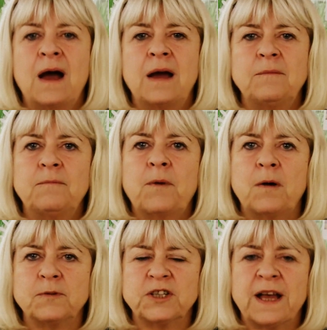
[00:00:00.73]
I'm
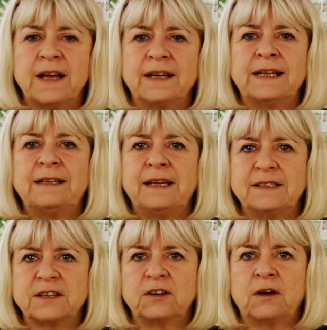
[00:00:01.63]
Barbara Janke,
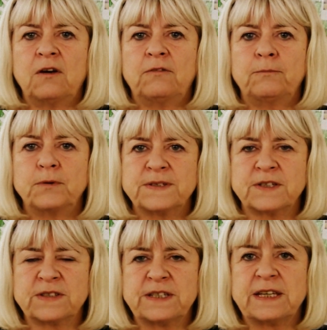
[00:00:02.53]
leader of
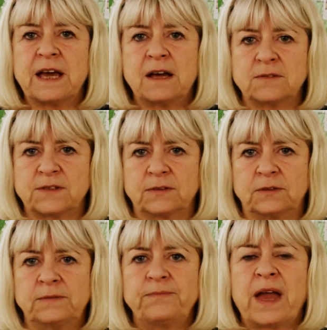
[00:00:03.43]
Bristol City
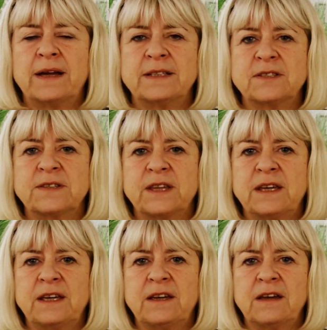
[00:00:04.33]
Council, and
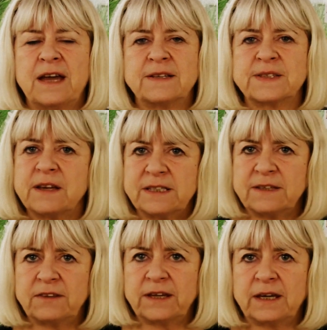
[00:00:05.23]
the
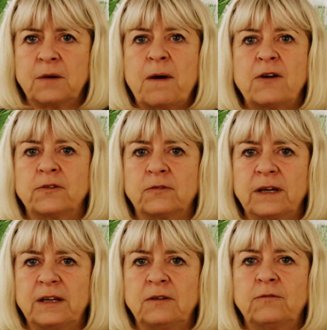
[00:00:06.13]
exciting thing about the
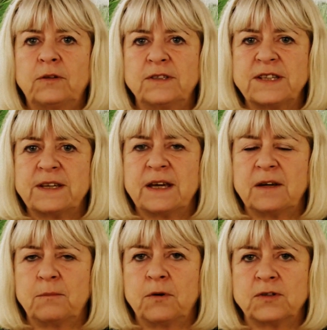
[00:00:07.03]
Green
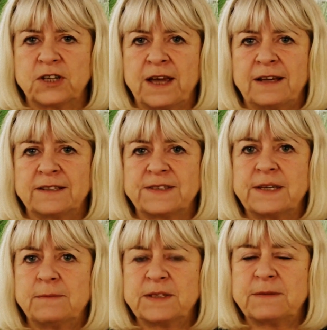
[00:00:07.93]
Volunteer Project
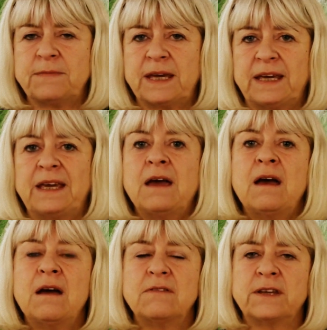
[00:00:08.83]
seems to me
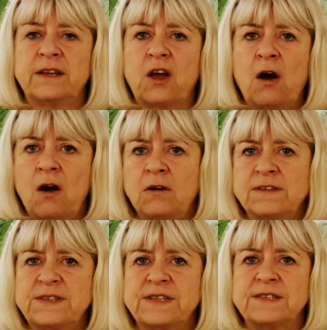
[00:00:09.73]
that it
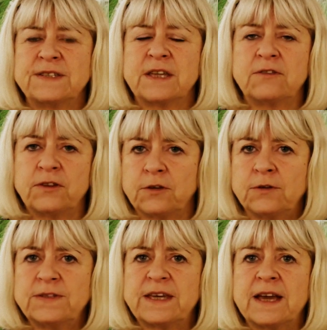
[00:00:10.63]
harnesses the
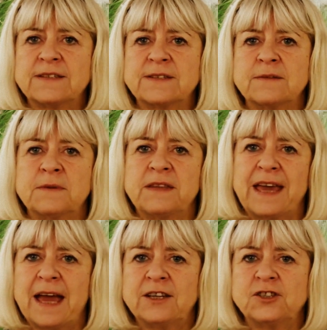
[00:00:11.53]
enthusiasm
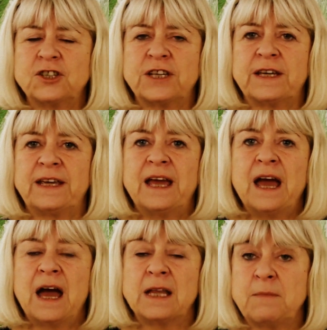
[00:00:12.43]
and the energy
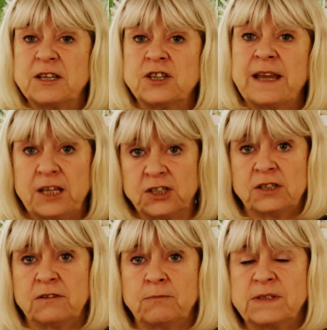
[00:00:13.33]
and
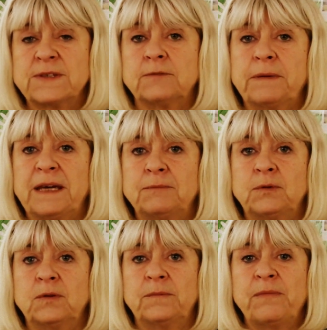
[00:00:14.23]
imagination of Bristol
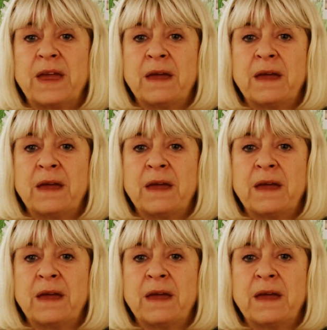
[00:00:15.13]
people,